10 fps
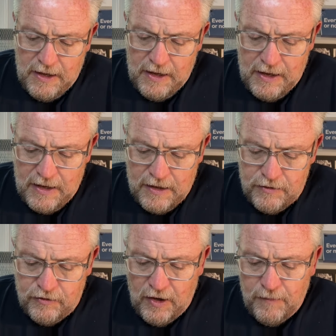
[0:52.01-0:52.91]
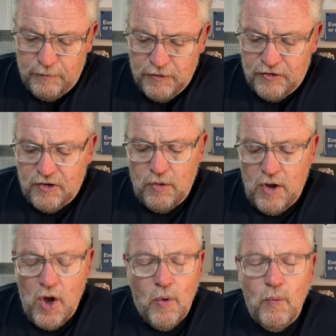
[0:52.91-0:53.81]
And uh, listen,
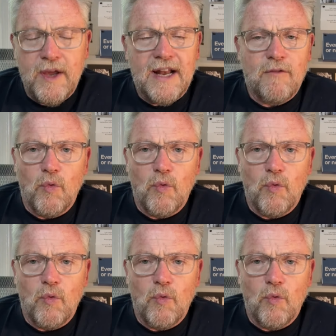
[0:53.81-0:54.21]
we can have